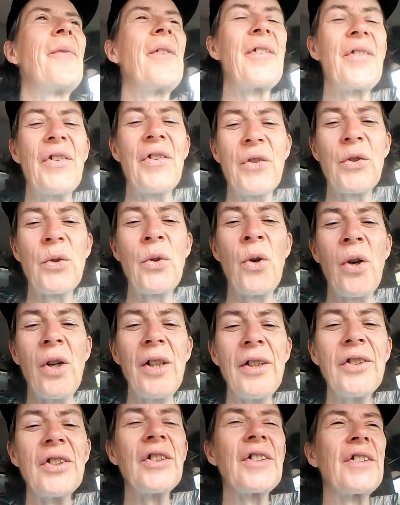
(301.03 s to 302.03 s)
this is
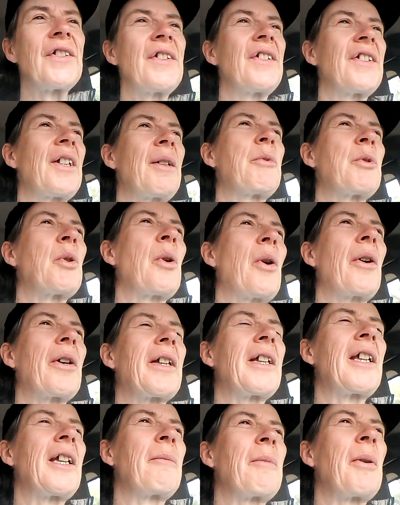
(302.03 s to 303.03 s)
consciousness I'm
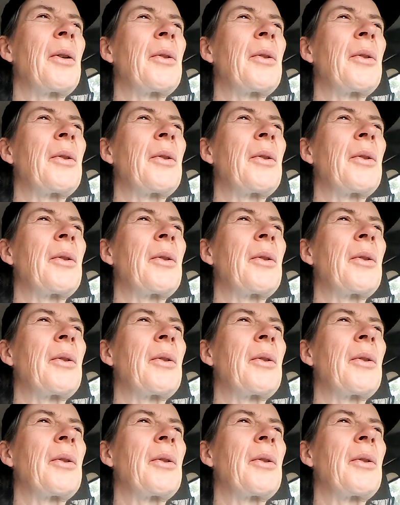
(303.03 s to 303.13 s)
talking